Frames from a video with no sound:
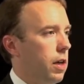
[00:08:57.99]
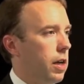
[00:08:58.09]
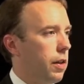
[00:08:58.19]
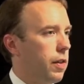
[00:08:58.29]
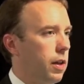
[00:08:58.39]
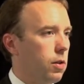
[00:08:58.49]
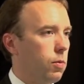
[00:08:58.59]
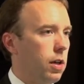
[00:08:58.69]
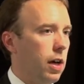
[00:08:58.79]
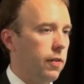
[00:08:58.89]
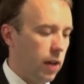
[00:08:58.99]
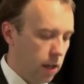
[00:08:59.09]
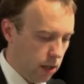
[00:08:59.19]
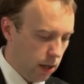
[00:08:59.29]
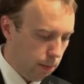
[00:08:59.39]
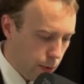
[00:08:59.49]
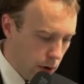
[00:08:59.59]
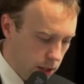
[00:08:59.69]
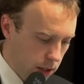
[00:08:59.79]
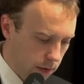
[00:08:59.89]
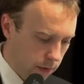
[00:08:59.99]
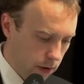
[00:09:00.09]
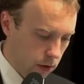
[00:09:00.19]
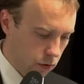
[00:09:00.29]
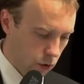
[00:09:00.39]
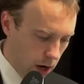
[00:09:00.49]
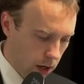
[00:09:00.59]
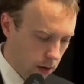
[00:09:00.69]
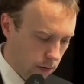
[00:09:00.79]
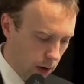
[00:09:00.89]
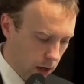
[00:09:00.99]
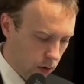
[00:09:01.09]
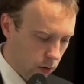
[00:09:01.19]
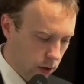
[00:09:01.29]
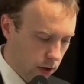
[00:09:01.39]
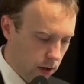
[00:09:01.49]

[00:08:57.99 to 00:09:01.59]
and I think that we have an impressive track record.